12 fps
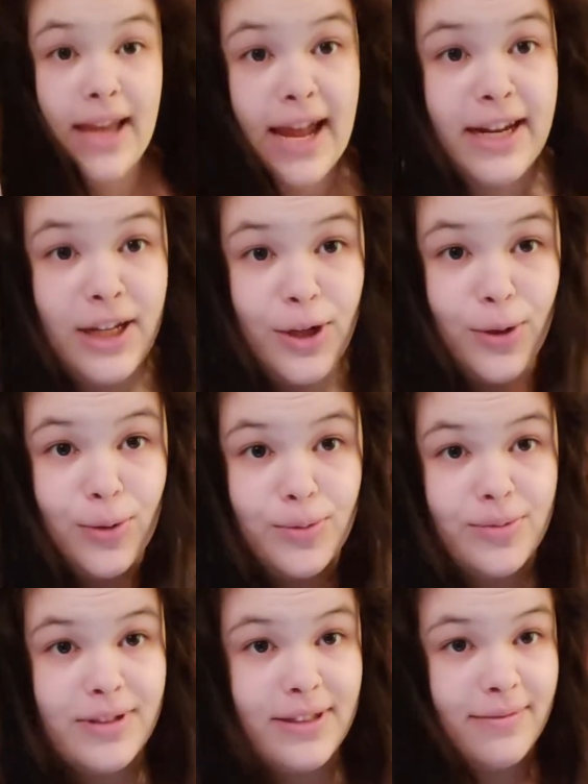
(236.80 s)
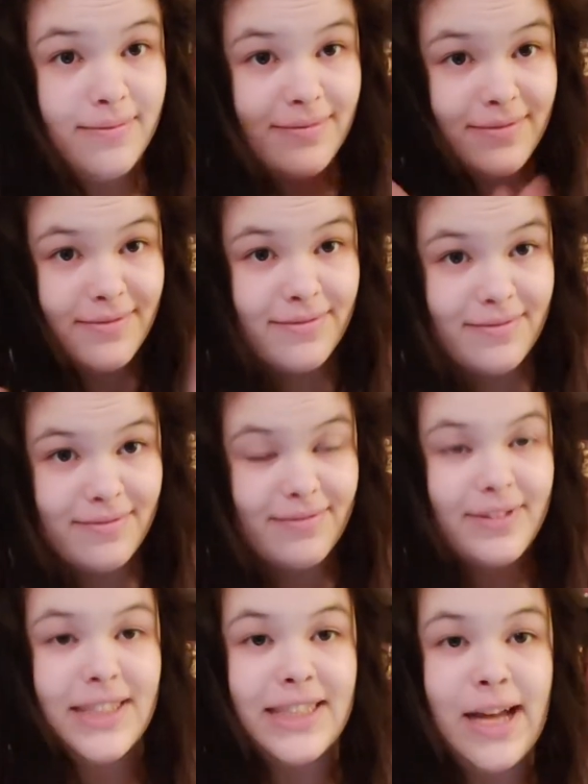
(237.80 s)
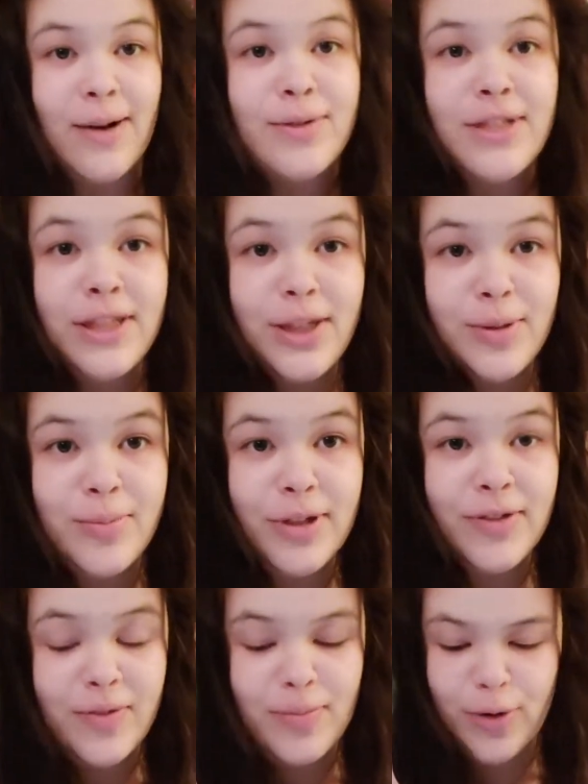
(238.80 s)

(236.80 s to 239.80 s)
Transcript: Anywho. That was a little bit of a